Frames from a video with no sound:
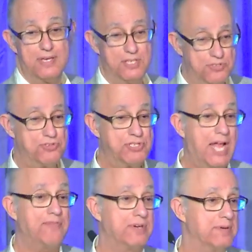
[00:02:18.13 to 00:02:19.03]
these are
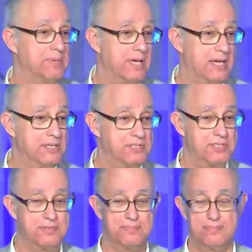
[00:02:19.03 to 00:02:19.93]
Stanford MBAs,
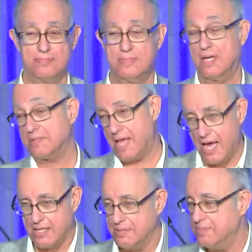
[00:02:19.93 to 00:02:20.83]
not
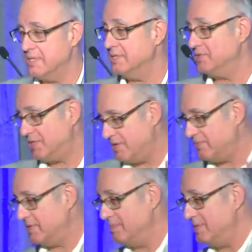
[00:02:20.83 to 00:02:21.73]
Cal MBAs,
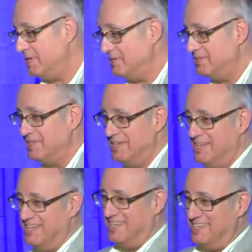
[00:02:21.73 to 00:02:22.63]
Stanford
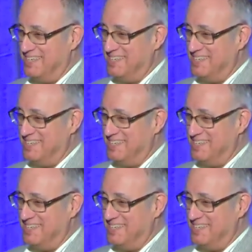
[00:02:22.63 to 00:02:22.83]
MBAs,